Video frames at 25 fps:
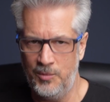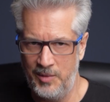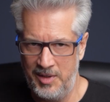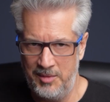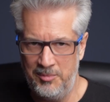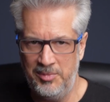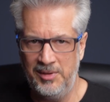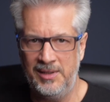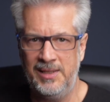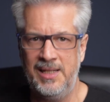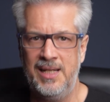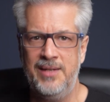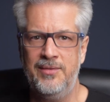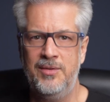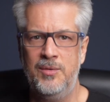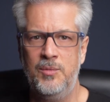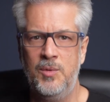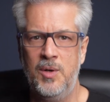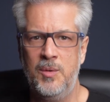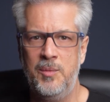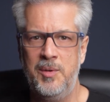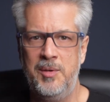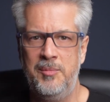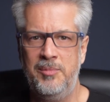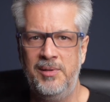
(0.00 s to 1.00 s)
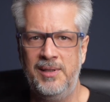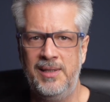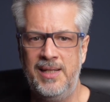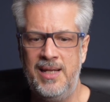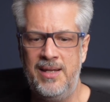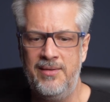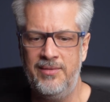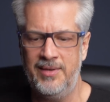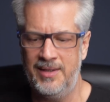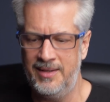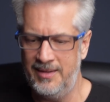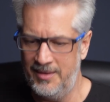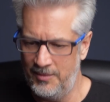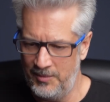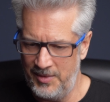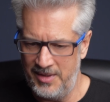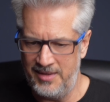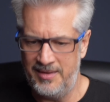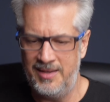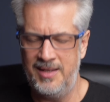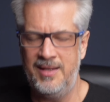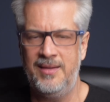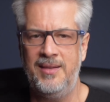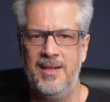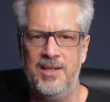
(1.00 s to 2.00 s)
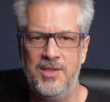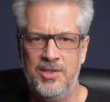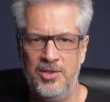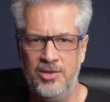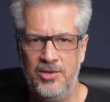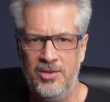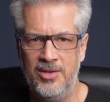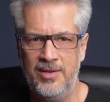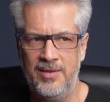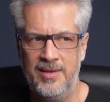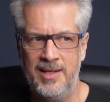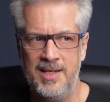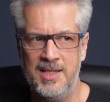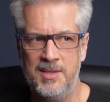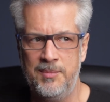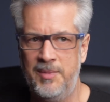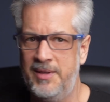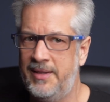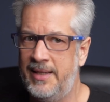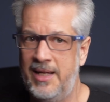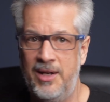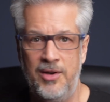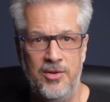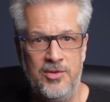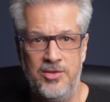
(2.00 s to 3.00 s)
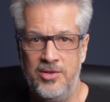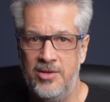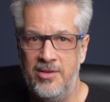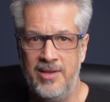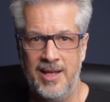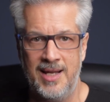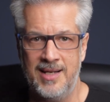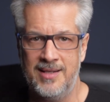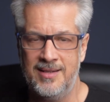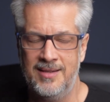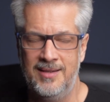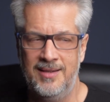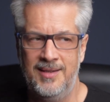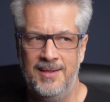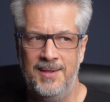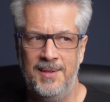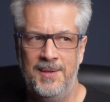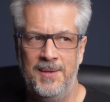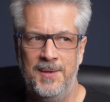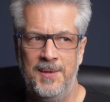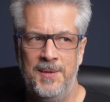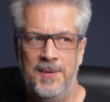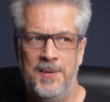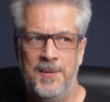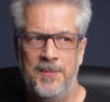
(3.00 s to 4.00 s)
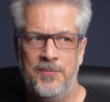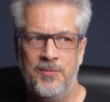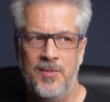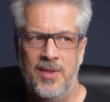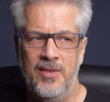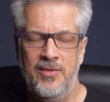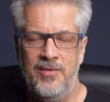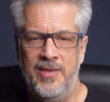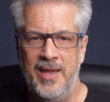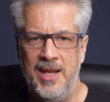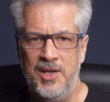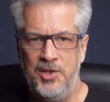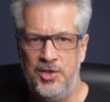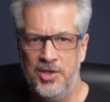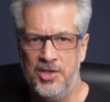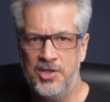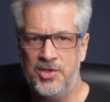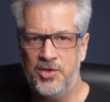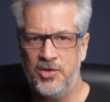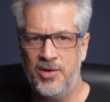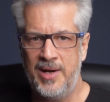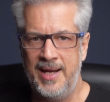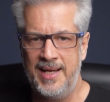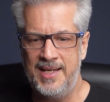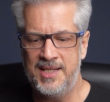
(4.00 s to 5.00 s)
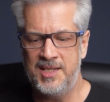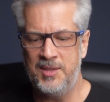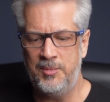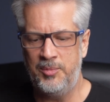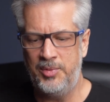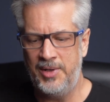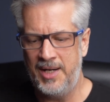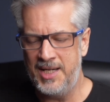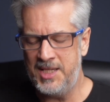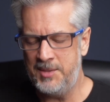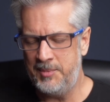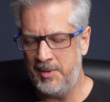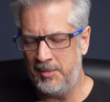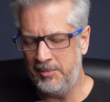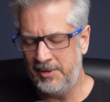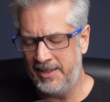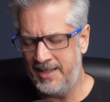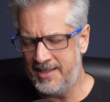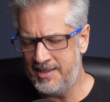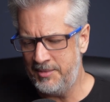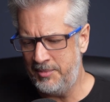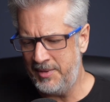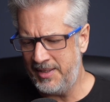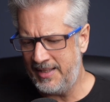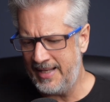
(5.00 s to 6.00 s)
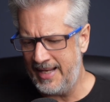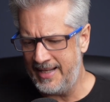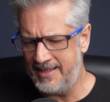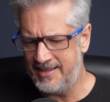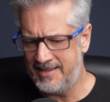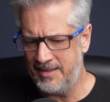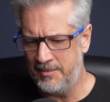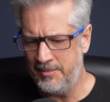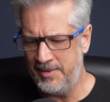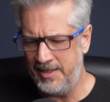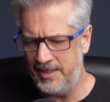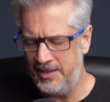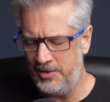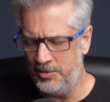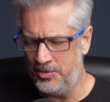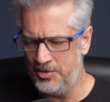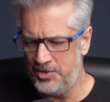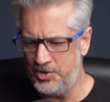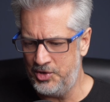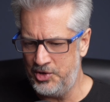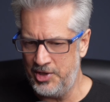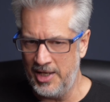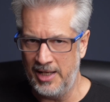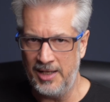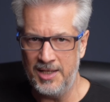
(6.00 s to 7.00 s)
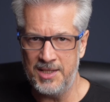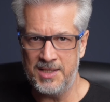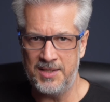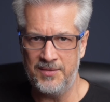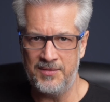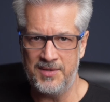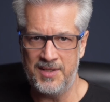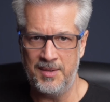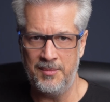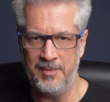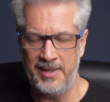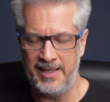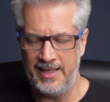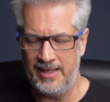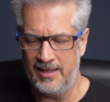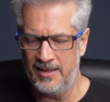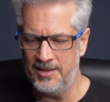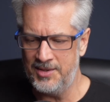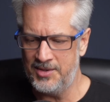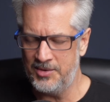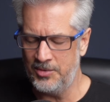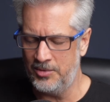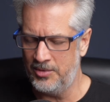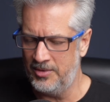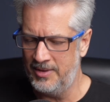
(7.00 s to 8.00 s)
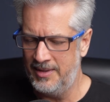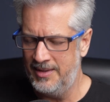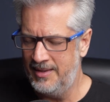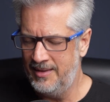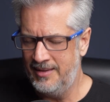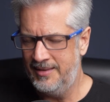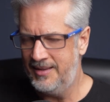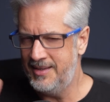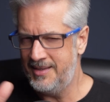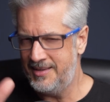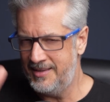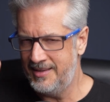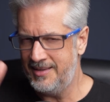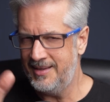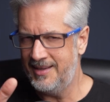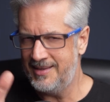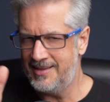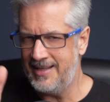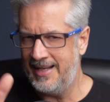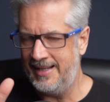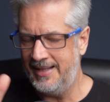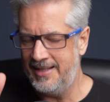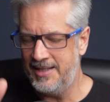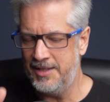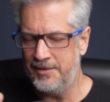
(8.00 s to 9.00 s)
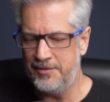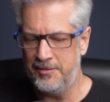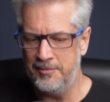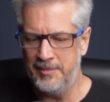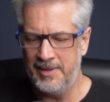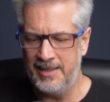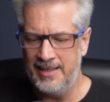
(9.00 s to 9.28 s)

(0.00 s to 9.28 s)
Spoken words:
We believe in what we believe in, and we think these are good things. But they don't do that. They just try and suppress people. And it's a bit like somebody who's jealous of somebody else, or this is slightly different.